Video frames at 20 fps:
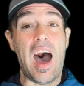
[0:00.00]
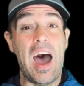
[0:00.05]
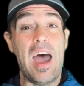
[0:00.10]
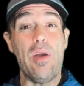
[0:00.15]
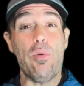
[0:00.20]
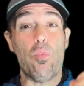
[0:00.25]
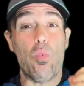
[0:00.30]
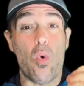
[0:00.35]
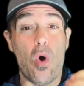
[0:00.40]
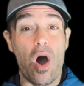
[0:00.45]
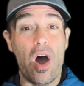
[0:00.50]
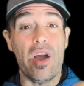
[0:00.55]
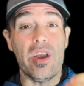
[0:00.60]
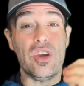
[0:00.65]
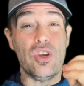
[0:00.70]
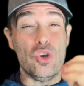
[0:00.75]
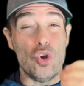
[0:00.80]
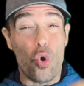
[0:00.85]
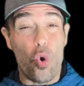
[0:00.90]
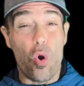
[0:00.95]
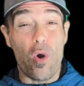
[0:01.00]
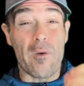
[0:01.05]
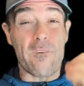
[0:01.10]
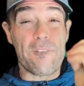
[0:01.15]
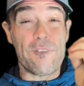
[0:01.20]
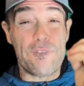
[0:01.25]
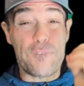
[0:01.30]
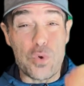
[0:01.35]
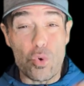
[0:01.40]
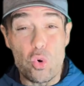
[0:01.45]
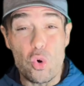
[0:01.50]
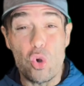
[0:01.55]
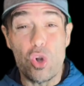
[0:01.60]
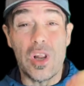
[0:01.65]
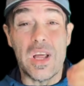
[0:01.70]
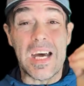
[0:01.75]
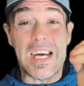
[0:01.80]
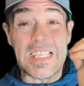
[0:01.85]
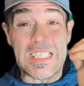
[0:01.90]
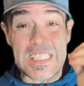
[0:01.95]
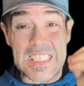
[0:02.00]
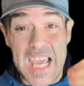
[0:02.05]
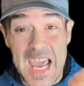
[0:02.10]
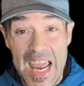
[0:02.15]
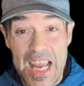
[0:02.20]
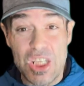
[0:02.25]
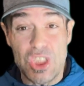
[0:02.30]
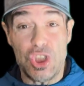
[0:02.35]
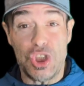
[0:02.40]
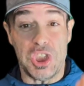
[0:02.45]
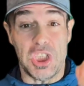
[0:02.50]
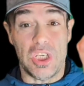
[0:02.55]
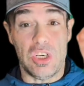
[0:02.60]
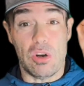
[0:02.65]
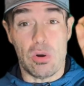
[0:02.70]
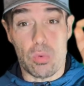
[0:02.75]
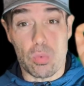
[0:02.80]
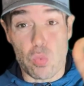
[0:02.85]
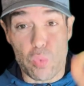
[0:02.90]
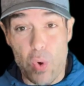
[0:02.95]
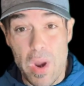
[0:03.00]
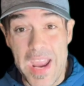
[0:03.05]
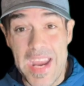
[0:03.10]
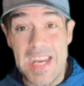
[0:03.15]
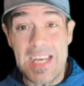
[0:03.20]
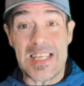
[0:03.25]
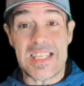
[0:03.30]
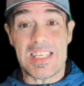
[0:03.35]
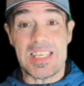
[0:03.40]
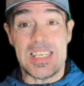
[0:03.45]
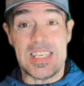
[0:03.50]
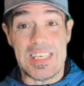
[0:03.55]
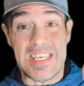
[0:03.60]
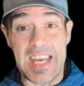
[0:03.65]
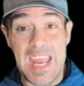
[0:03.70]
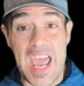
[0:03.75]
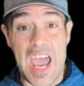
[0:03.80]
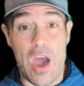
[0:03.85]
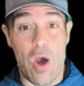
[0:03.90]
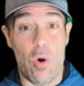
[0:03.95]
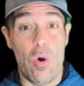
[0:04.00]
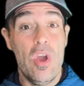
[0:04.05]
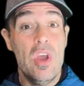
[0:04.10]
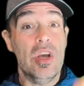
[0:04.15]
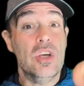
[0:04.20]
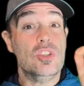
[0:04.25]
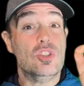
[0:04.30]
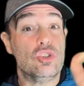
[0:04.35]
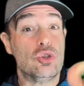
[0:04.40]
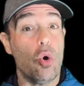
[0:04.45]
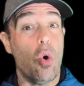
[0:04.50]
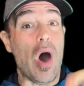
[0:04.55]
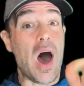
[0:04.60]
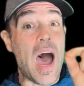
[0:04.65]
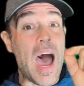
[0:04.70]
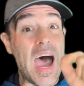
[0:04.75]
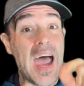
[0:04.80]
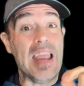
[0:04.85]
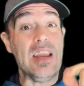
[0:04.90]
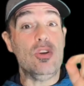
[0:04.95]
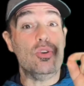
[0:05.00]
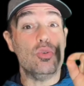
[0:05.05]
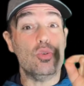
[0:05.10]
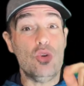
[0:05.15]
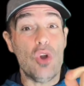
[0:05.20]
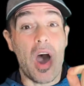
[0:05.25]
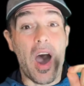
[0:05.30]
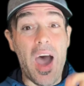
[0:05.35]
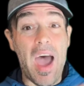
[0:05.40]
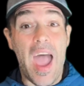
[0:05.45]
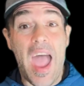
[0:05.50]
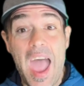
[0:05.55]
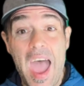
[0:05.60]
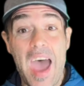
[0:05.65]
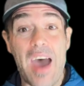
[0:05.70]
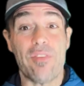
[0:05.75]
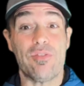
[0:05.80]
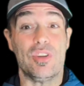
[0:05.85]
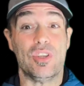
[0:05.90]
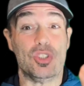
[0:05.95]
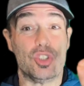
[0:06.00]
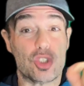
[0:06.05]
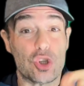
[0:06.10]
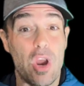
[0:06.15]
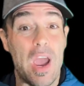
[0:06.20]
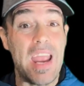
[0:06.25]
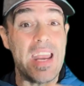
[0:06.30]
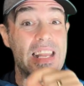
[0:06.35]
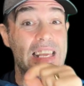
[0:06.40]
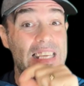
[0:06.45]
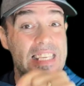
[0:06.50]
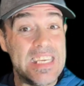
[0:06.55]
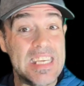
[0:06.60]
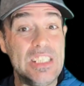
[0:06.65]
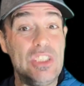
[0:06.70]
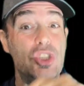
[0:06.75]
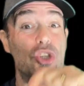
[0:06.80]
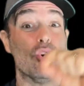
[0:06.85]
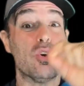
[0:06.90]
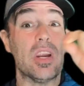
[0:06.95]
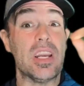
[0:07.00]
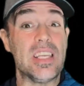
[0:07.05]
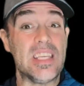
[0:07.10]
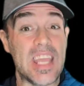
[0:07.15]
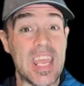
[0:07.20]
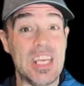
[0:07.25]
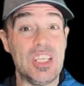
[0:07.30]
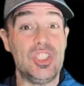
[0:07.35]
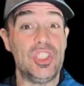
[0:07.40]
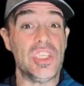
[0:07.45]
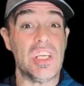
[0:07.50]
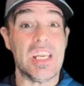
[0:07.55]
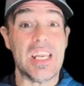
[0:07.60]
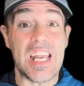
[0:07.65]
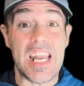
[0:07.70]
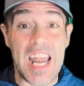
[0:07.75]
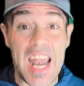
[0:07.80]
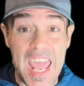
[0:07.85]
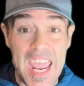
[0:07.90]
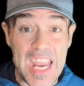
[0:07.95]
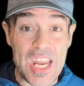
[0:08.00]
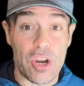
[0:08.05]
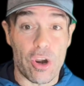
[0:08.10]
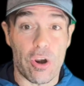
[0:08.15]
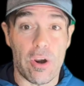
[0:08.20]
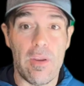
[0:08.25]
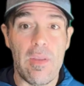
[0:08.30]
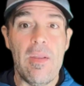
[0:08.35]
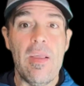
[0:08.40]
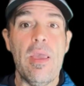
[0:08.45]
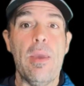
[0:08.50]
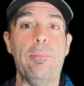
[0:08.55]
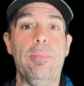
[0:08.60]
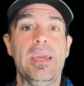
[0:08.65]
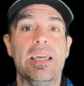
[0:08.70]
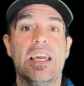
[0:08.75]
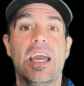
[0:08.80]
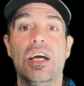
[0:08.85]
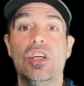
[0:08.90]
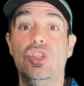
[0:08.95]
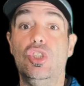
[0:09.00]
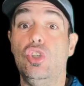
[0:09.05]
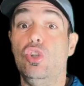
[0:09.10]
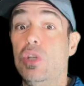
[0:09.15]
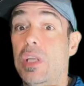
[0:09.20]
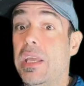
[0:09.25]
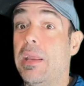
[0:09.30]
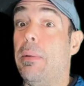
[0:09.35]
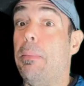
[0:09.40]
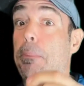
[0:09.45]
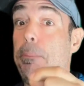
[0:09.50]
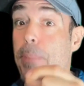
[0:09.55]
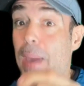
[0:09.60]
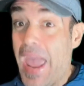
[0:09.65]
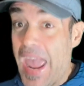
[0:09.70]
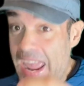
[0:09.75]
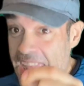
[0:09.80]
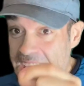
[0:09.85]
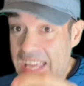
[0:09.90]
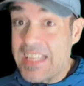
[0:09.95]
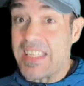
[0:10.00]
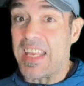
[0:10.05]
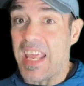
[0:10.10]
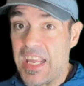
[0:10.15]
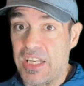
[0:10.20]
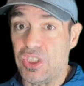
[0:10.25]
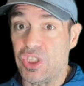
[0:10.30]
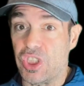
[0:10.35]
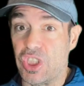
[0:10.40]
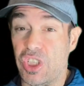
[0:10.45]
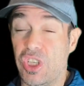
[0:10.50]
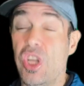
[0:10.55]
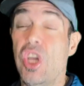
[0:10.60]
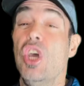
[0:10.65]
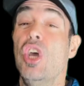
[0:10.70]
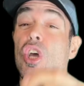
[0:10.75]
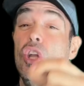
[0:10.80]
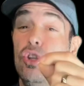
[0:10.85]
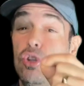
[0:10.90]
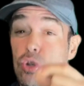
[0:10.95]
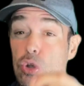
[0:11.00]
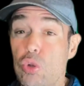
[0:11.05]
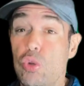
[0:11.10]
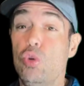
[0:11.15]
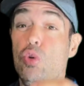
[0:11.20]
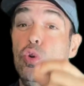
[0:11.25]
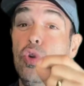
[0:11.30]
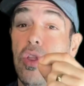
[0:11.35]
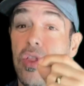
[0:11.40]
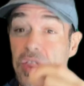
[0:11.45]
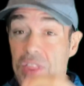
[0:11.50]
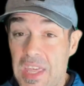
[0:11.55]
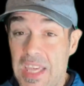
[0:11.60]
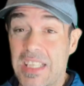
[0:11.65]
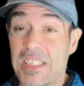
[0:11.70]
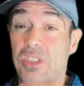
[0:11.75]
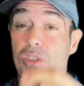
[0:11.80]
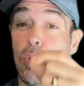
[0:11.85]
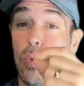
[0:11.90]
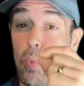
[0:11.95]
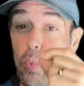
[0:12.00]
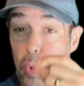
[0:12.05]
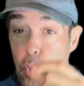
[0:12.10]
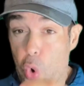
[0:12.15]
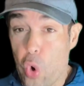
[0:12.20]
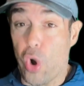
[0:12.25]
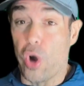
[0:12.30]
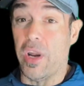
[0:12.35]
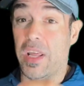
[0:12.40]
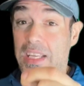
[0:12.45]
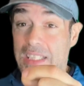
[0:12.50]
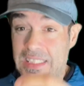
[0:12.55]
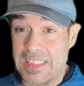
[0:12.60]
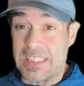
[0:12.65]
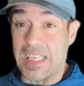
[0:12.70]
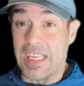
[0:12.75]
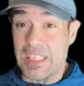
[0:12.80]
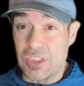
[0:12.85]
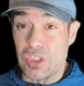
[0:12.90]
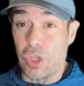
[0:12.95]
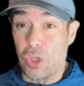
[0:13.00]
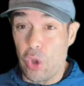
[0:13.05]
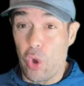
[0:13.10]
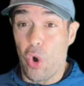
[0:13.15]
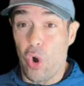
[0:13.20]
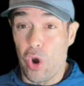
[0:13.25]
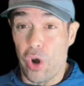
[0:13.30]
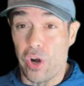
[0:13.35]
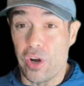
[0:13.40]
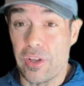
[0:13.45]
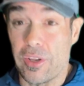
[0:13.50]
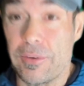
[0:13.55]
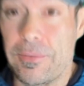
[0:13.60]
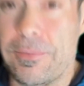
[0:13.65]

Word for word: I want your full attention right now, so I do not have to try to get your attention later because you didn't pay attention to this warning, says the Lord.